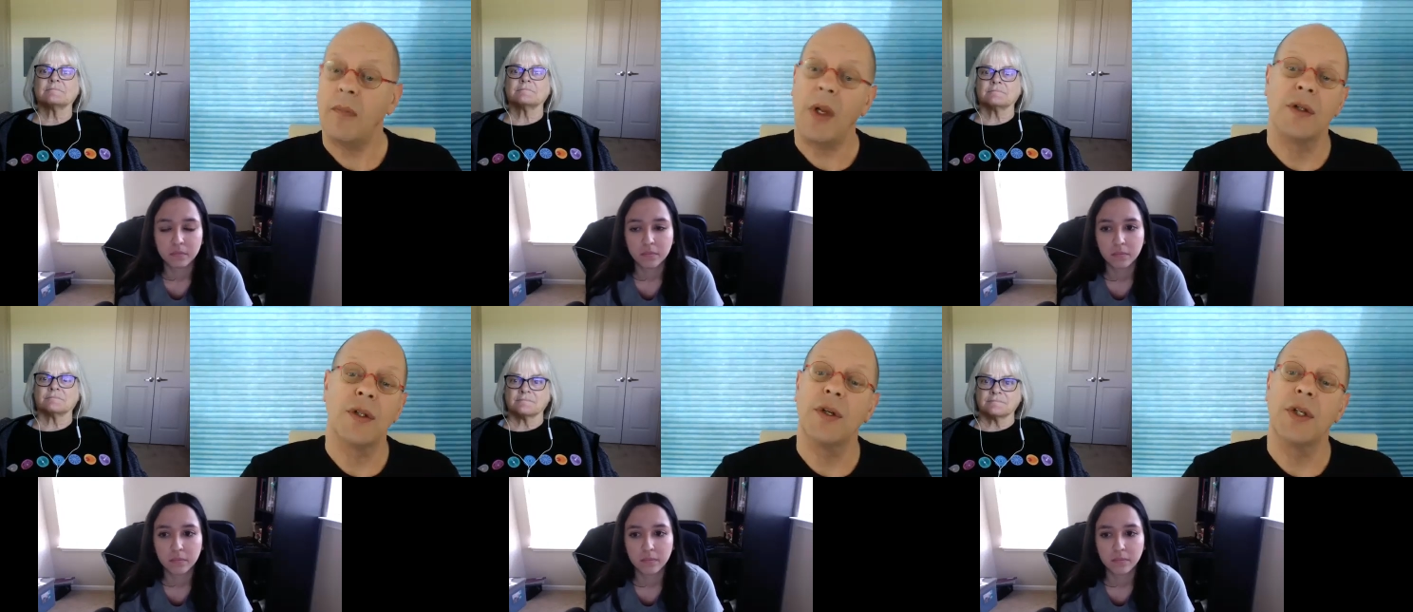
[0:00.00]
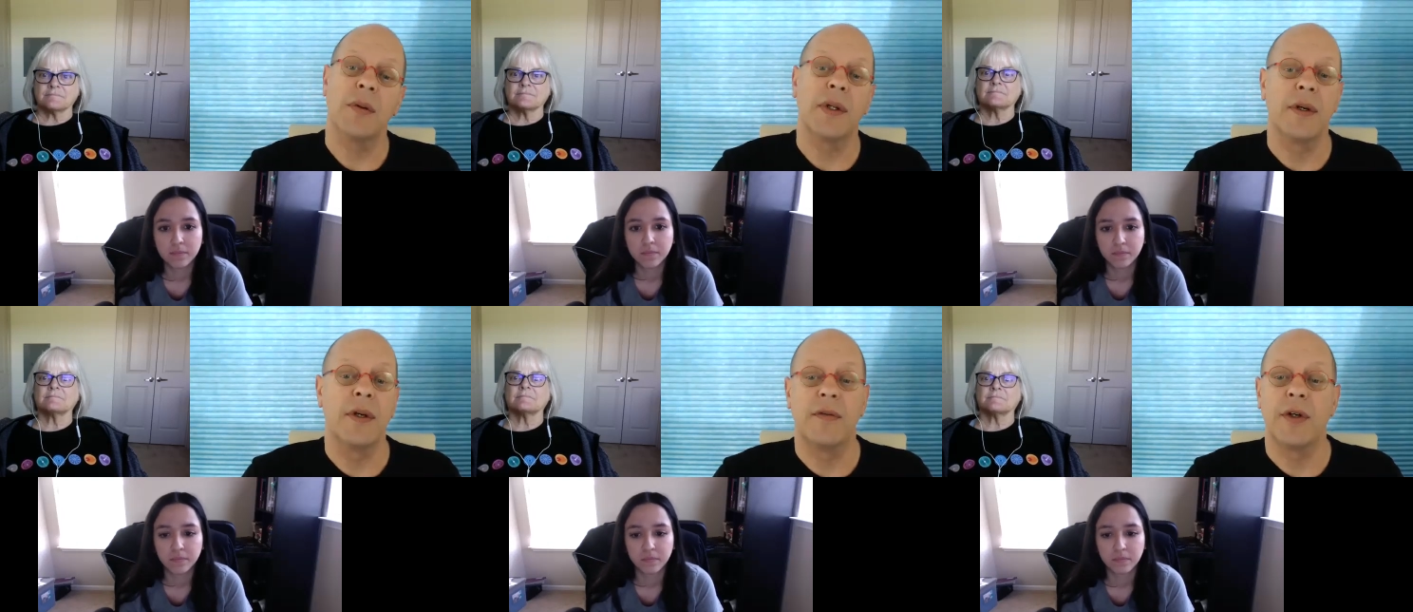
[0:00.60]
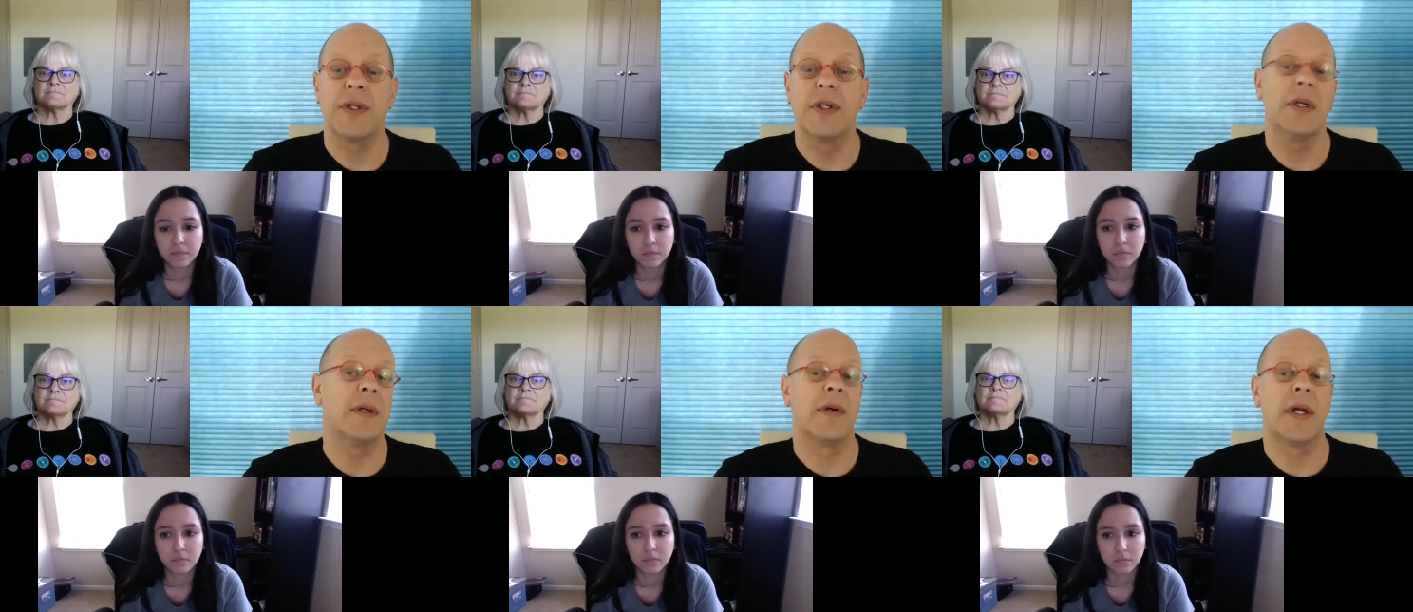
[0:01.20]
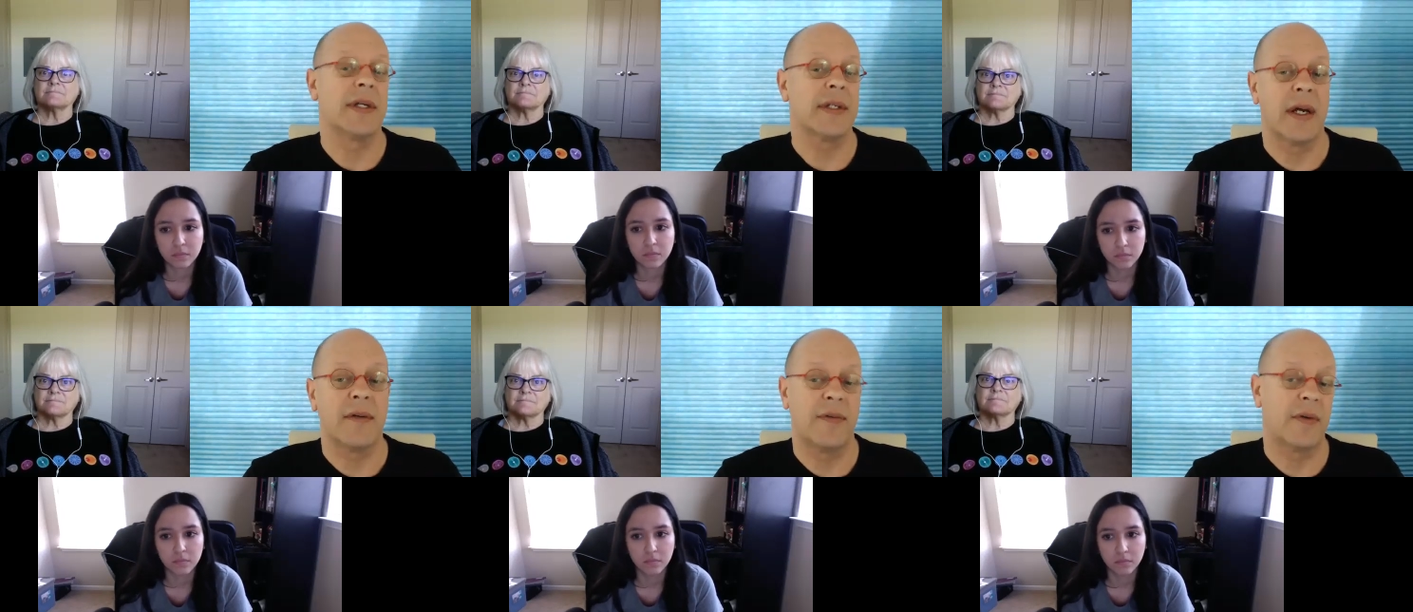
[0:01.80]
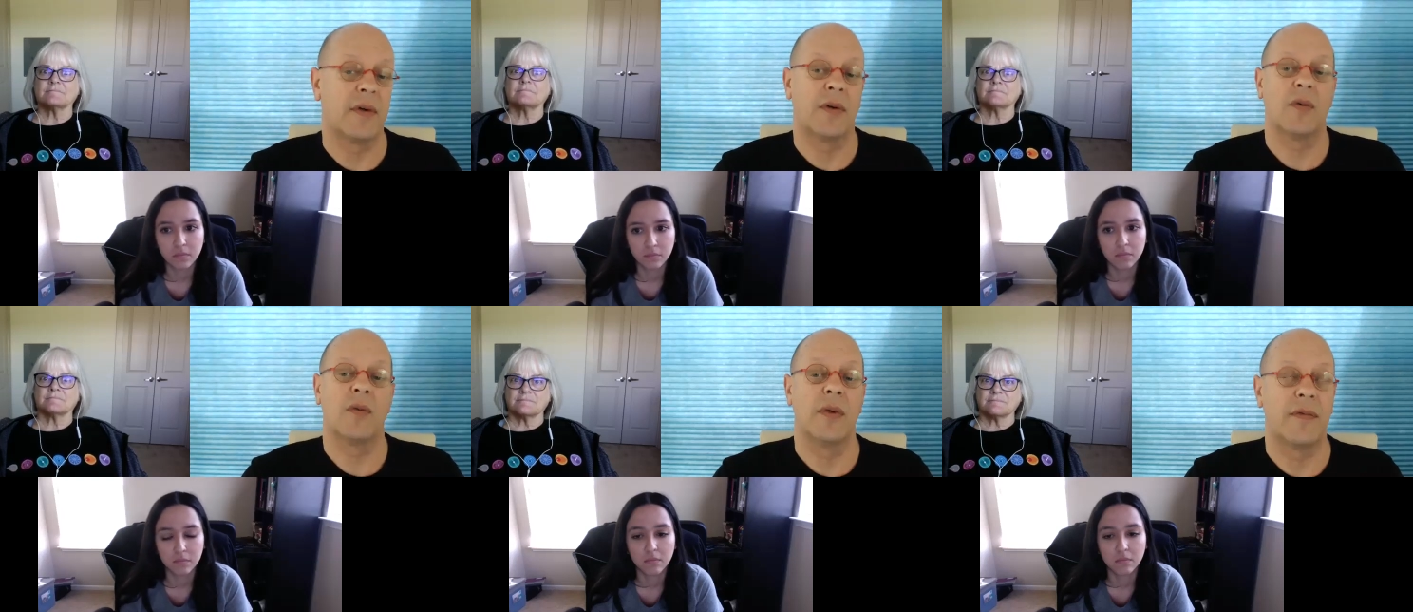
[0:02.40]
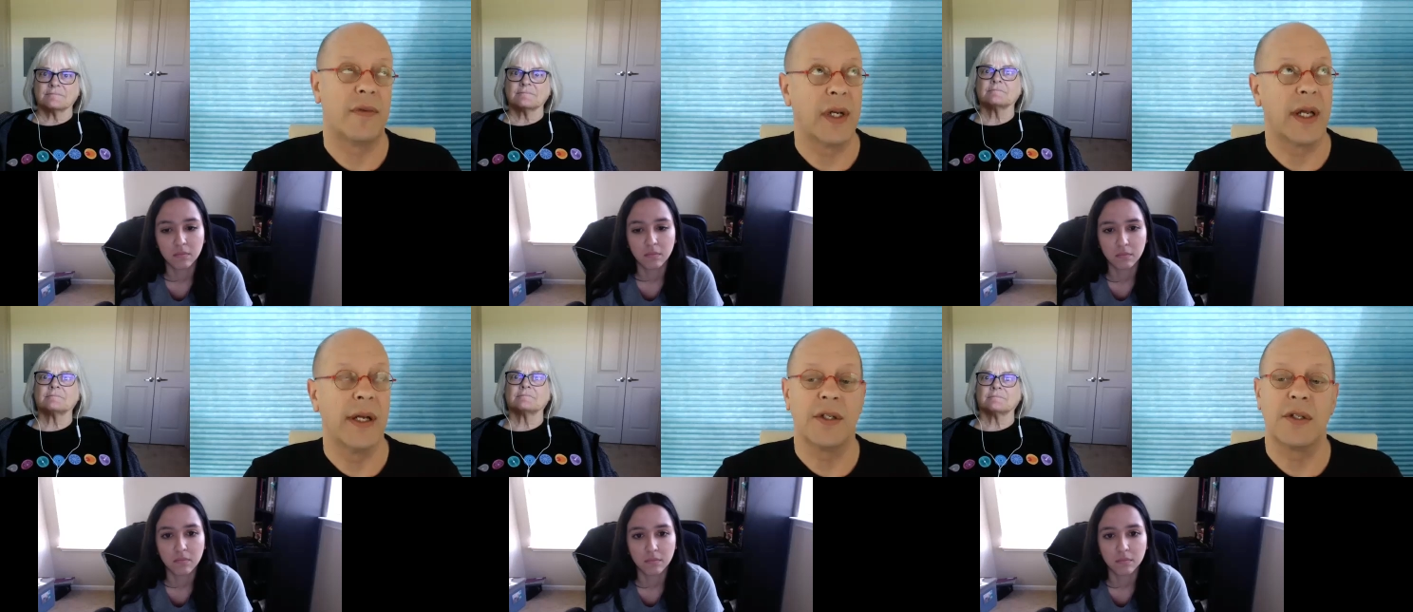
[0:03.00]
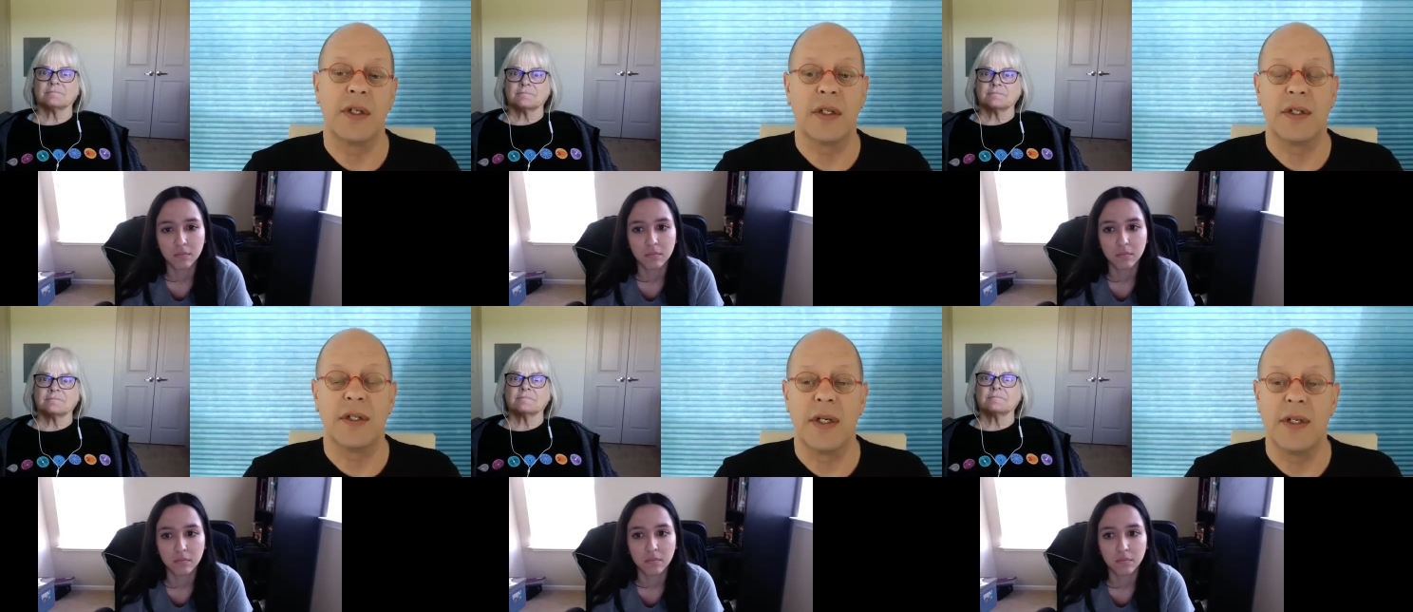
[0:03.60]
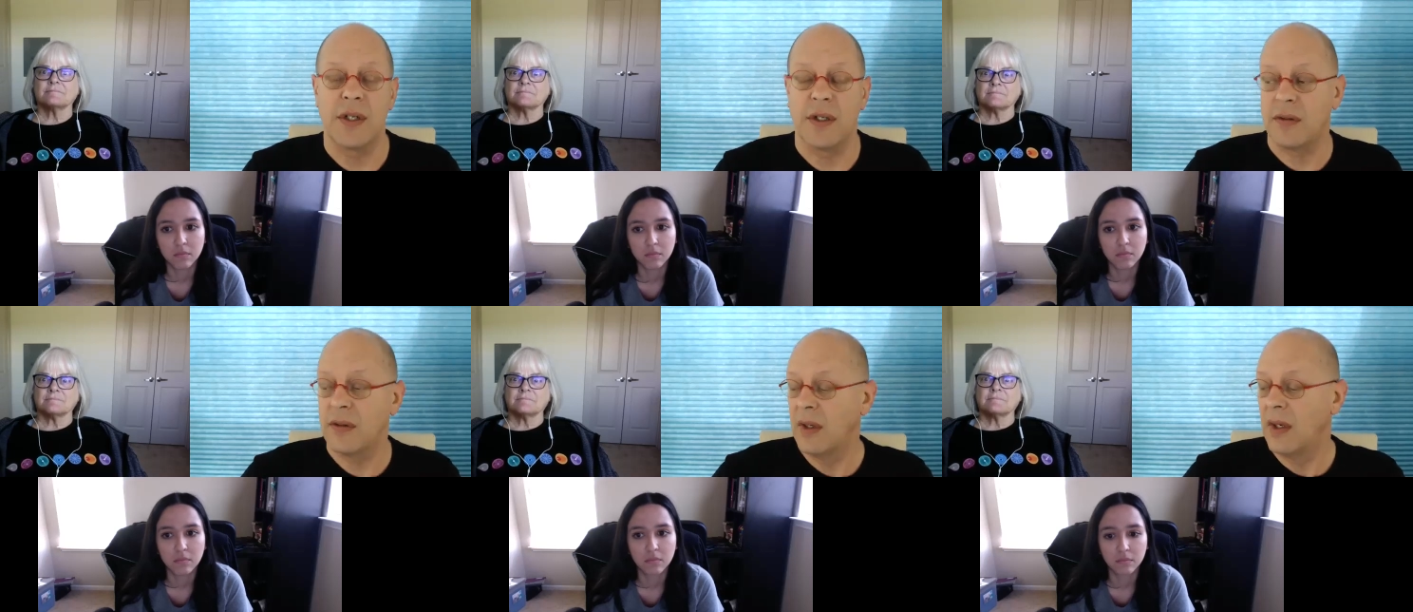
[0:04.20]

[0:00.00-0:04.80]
Speaker 1: associated with their university or NSF or a funding agency, I should say, in general.